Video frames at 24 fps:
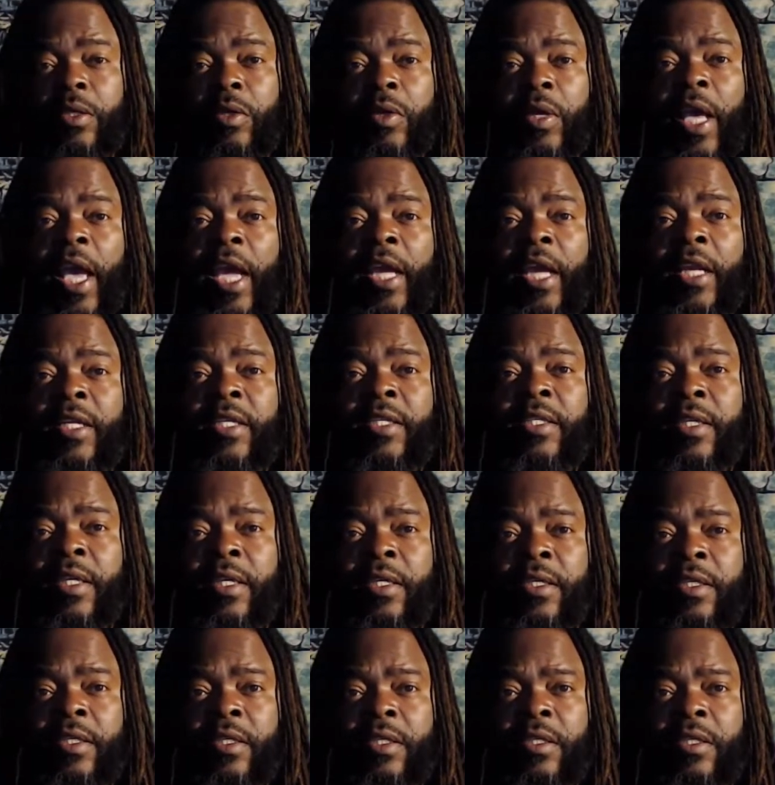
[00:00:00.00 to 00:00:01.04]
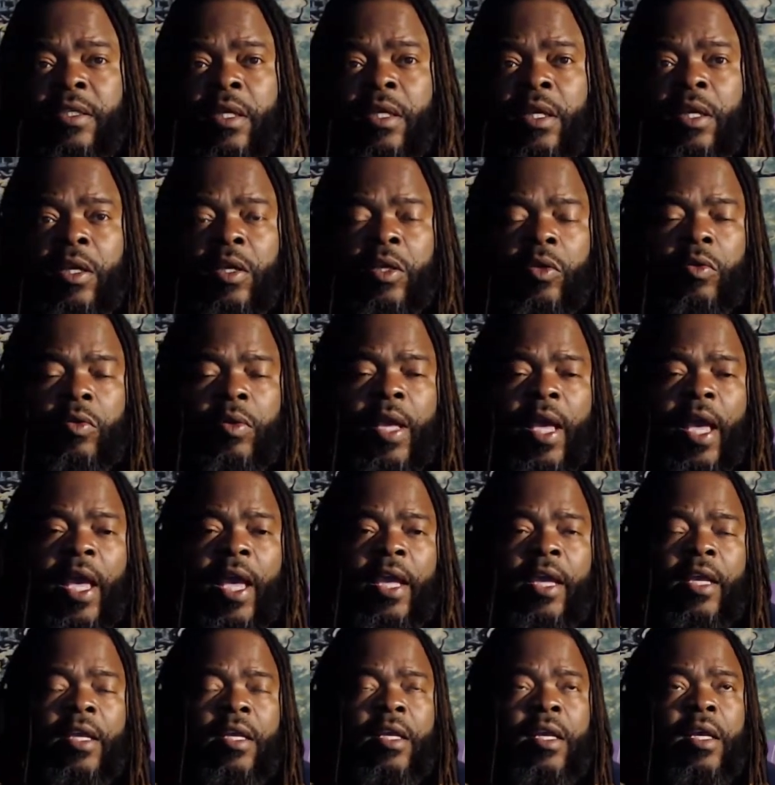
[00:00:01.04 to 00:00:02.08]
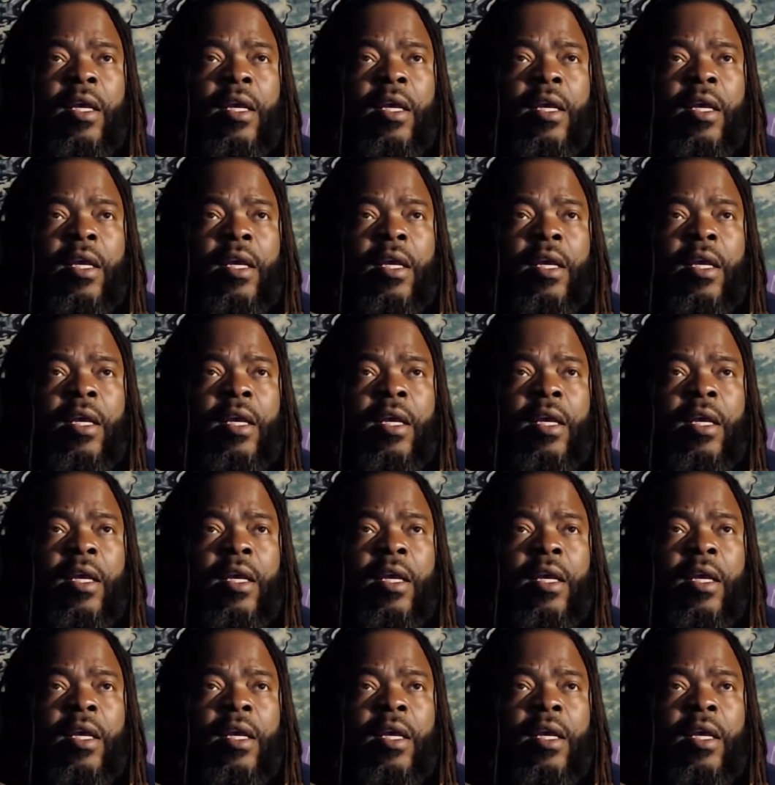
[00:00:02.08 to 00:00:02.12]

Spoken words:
you gain decisions, you gain